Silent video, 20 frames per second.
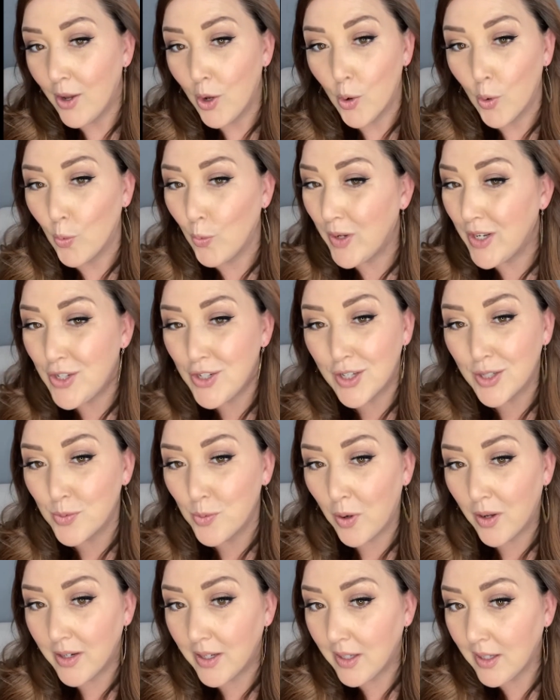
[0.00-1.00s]
We just
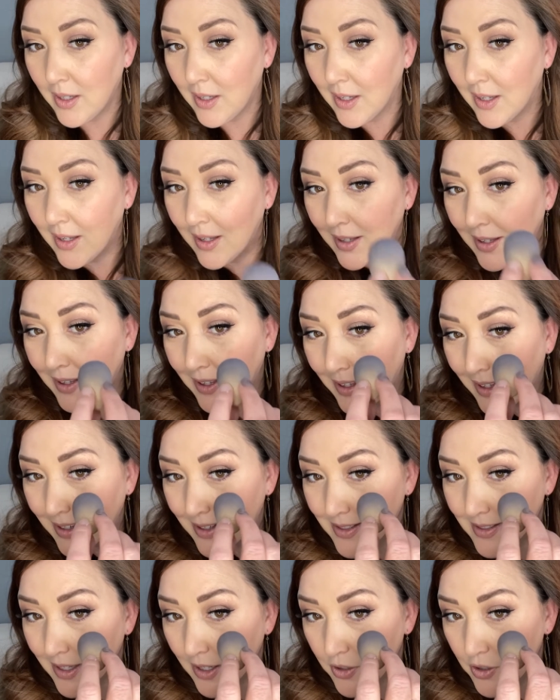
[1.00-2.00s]
want to
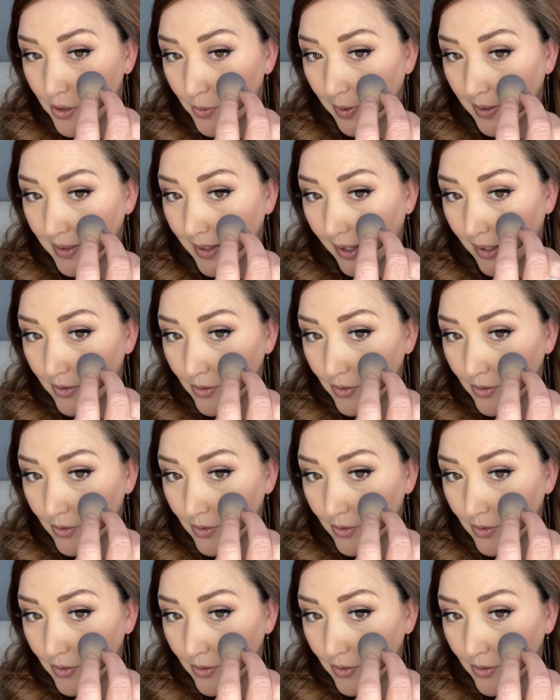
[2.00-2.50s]
accentuate that.